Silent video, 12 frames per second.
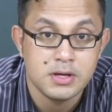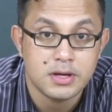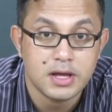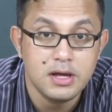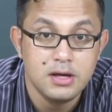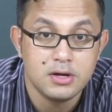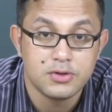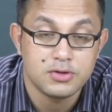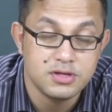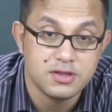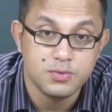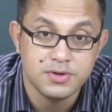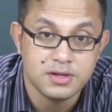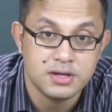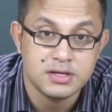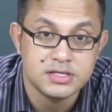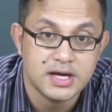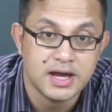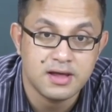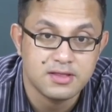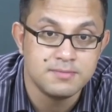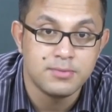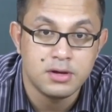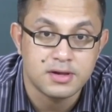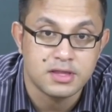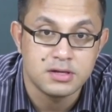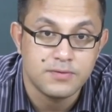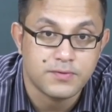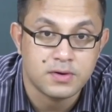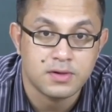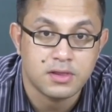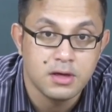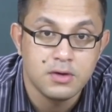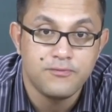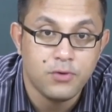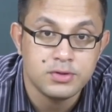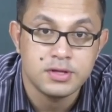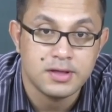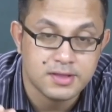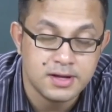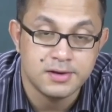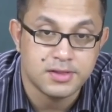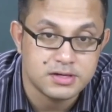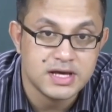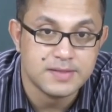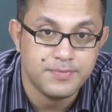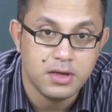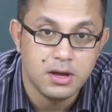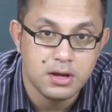Okay, so this was the entire symbolic significance for the son's death.